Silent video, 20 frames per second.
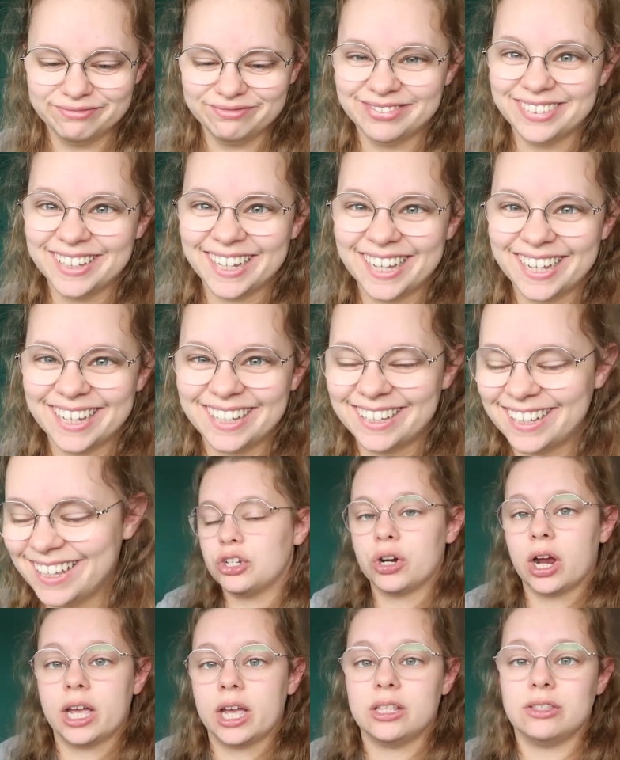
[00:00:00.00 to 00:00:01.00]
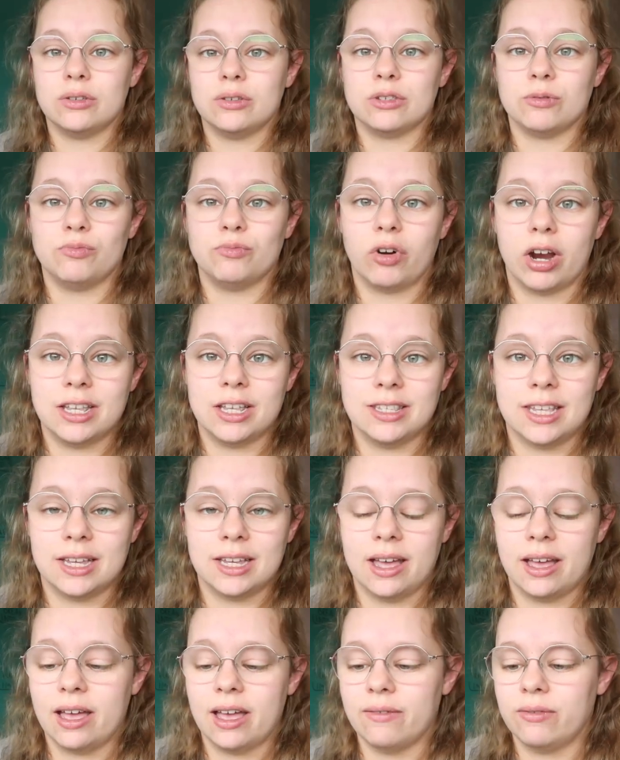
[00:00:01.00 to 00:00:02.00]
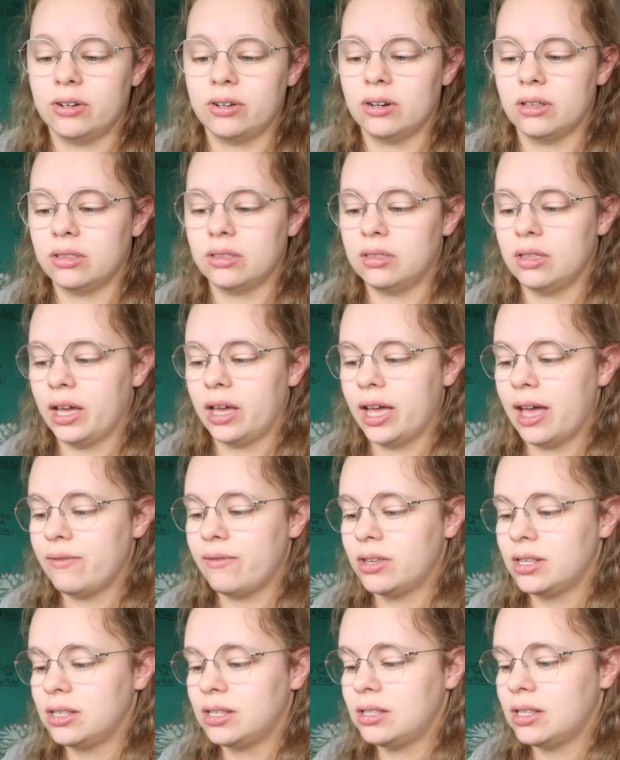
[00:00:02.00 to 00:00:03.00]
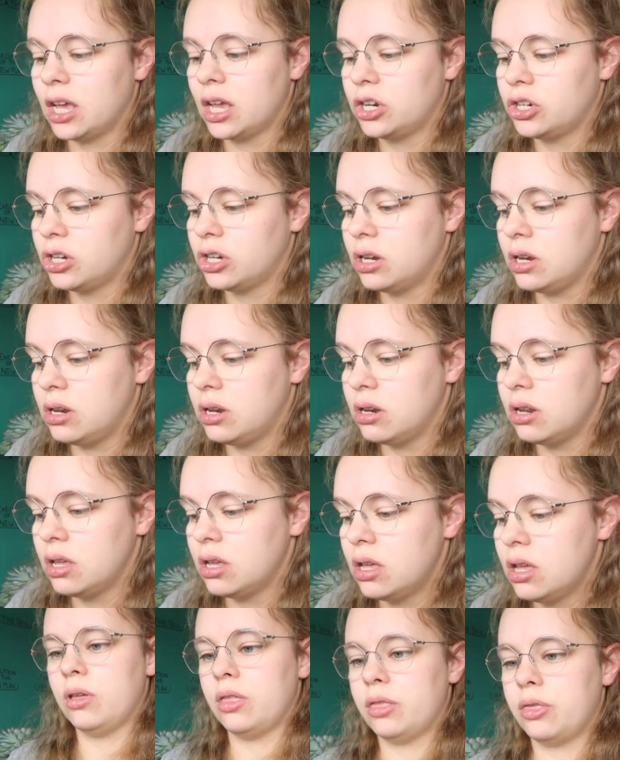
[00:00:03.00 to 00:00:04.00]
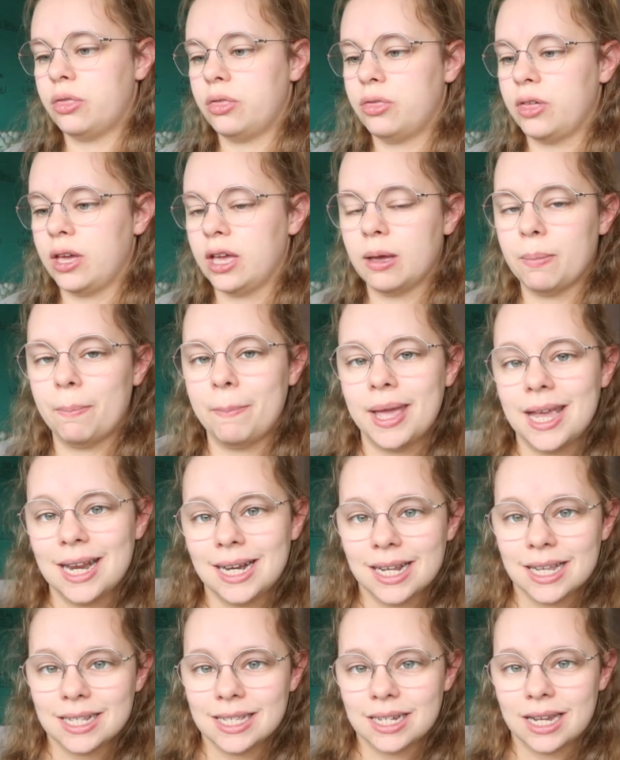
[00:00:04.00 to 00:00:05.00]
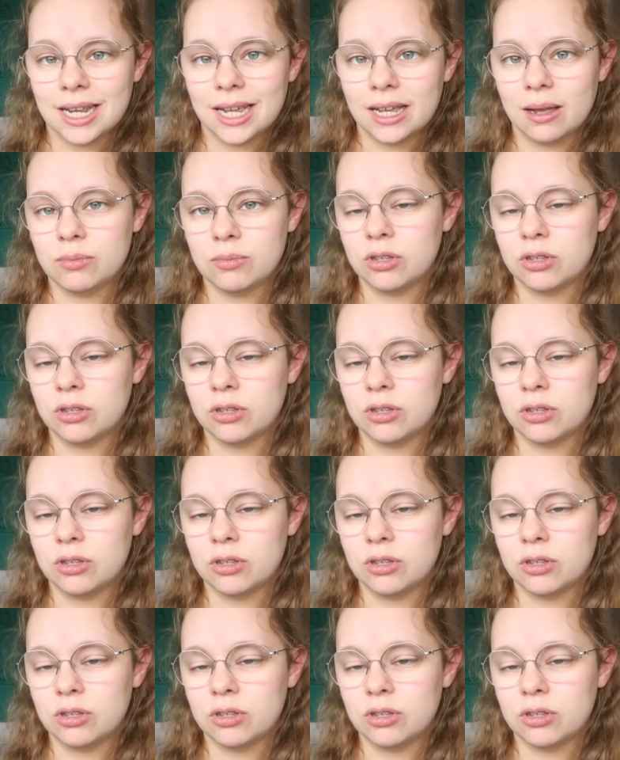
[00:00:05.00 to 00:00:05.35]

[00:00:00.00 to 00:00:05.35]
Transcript: I'm gonna try and do some writing. I have a session with Think Media today.